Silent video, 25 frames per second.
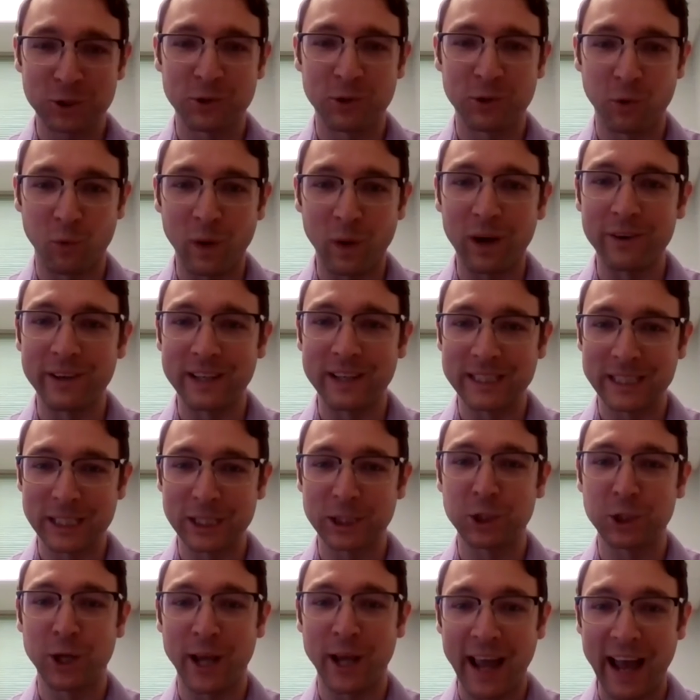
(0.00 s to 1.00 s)
the wellness
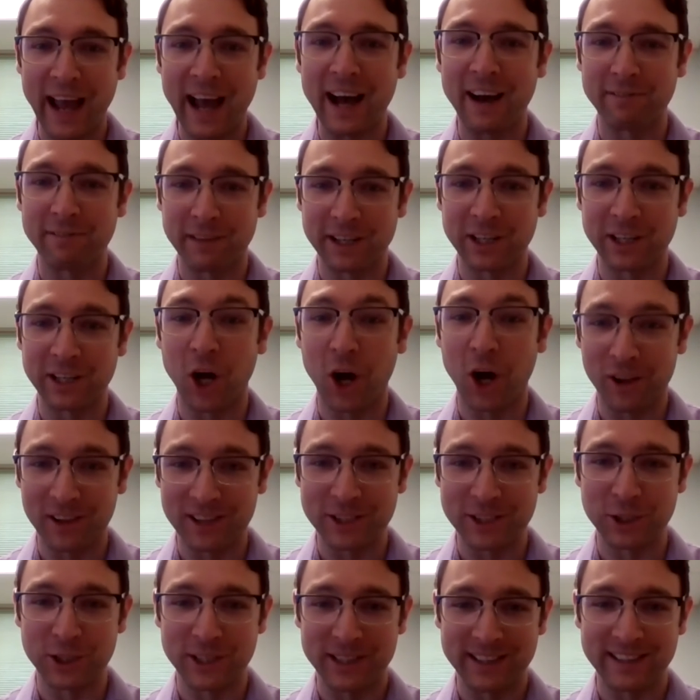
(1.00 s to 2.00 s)
that you have,
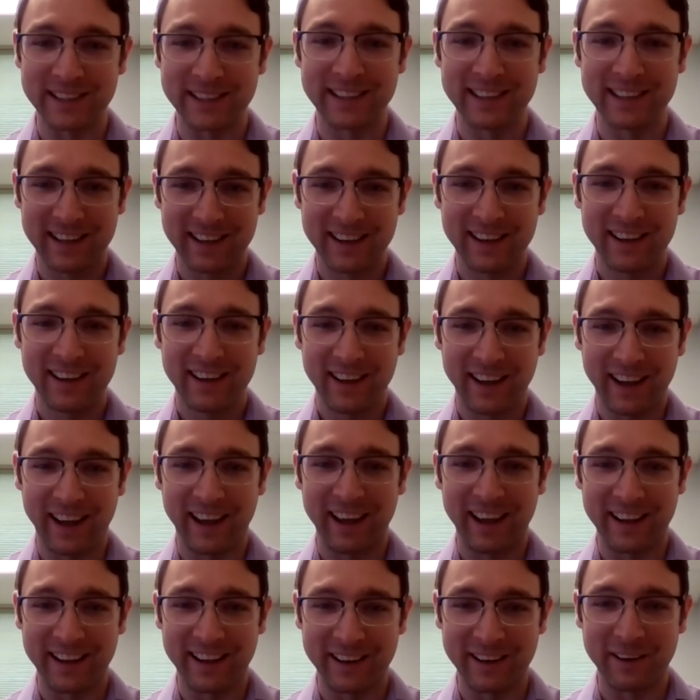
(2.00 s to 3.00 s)
acknowledge it,
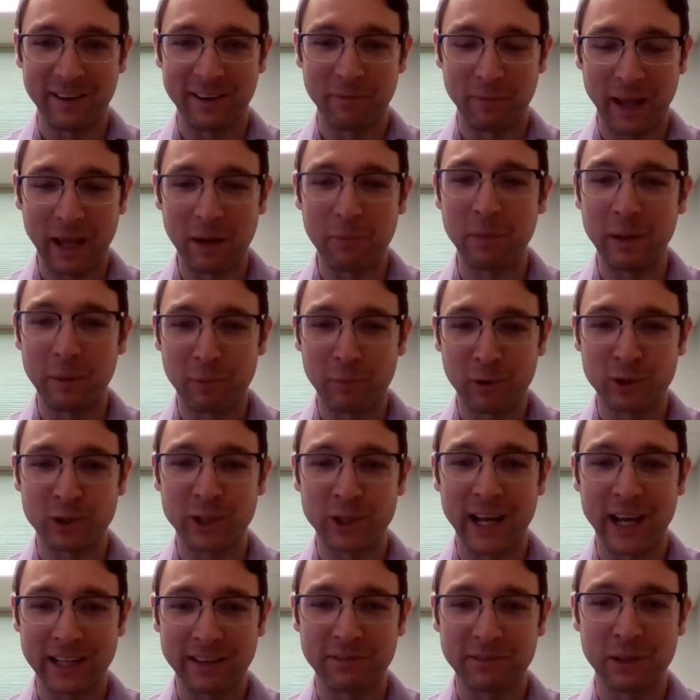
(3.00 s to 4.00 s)
and be
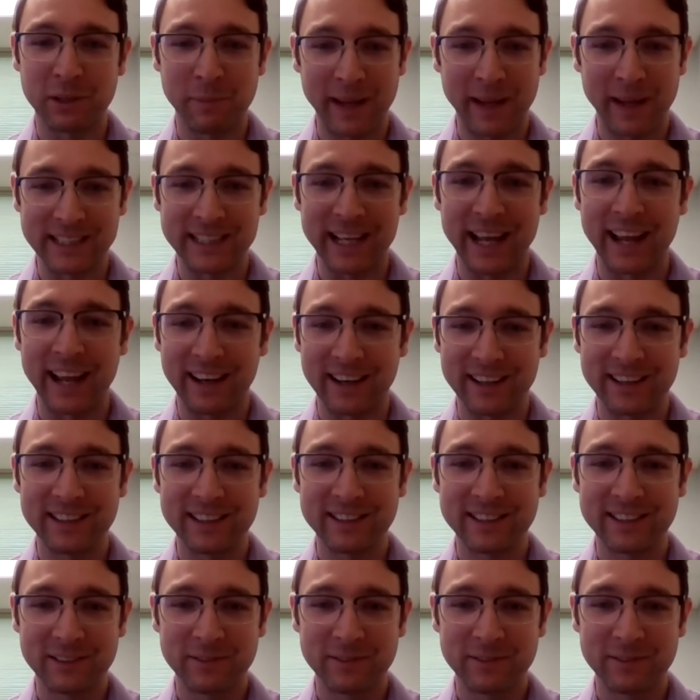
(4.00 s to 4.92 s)
protective to maintain it.